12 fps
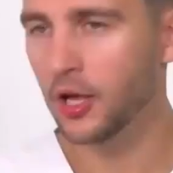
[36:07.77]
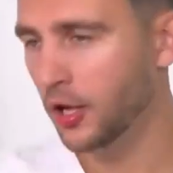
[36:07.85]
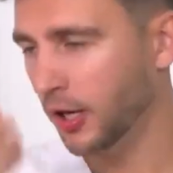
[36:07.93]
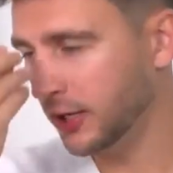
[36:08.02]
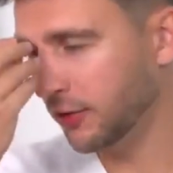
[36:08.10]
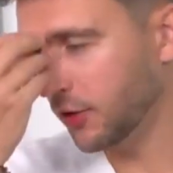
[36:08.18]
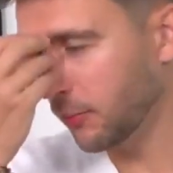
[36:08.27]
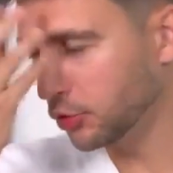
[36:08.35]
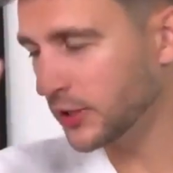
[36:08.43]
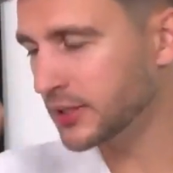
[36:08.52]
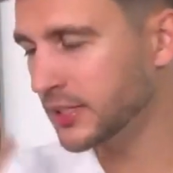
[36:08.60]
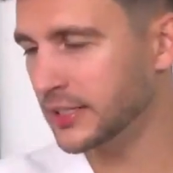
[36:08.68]
When you
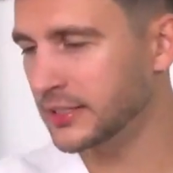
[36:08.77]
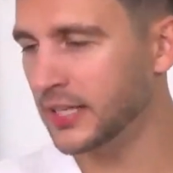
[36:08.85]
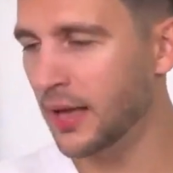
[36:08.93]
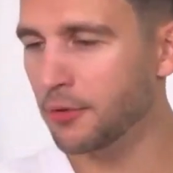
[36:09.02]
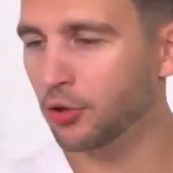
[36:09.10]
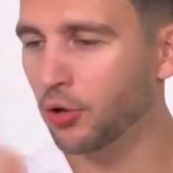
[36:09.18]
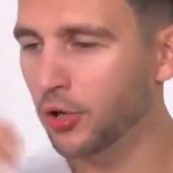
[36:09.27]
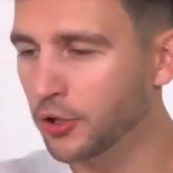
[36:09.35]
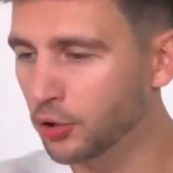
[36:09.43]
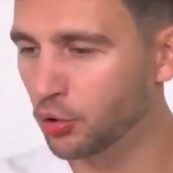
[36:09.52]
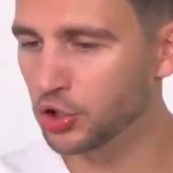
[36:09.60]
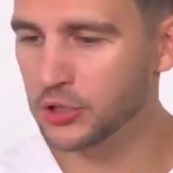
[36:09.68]
work with bones, they should
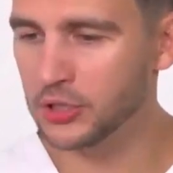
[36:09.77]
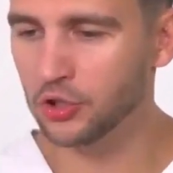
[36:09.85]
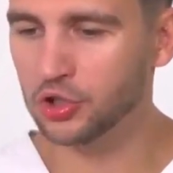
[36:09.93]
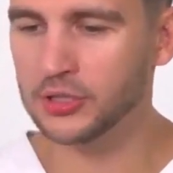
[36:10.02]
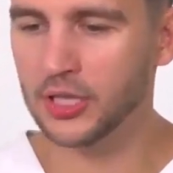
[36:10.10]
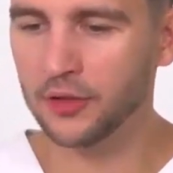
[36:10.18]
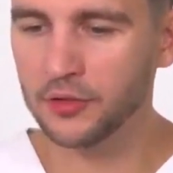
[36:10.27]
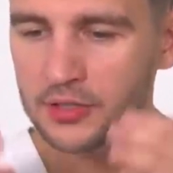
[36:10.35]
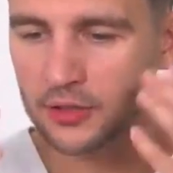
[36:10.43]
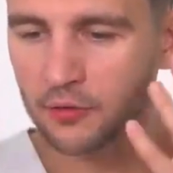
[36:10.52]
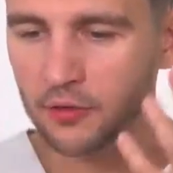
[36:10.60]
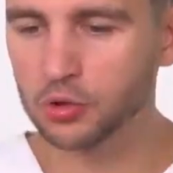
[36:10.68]
also become more
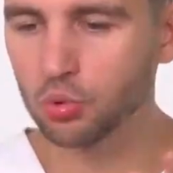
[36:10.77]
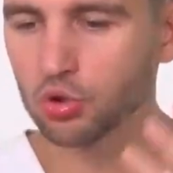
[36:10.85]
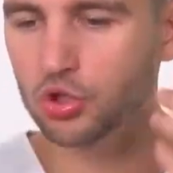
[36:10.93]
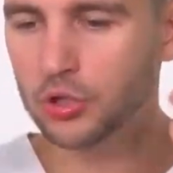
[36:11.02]
airy,